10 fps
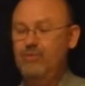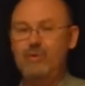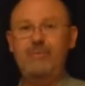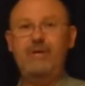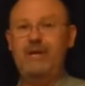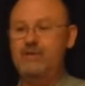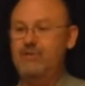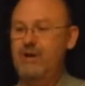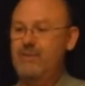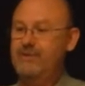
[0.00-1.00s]
more pH
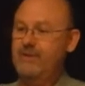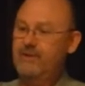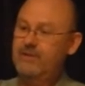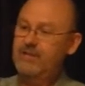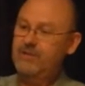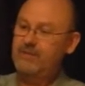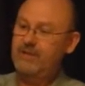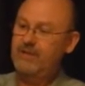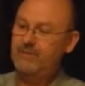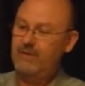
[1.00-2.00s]
drops in there just
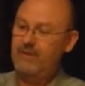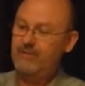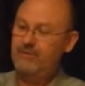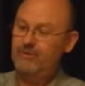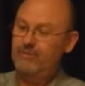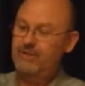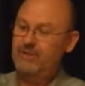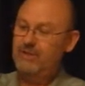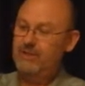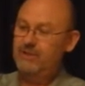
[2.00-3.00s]
because we have so
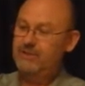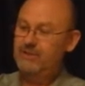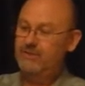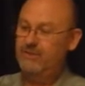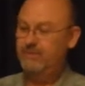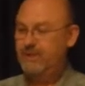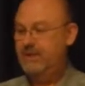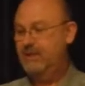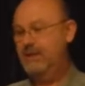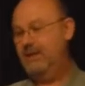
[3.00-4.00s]
much in there so that we
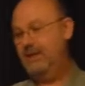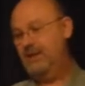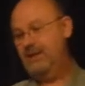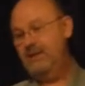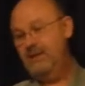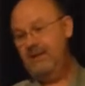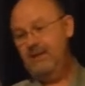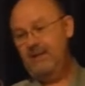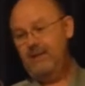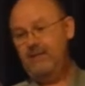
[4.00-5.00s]
get a
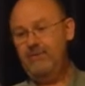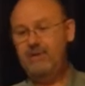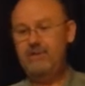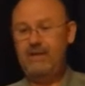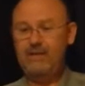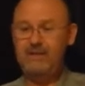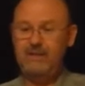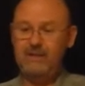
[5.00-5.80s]
good test.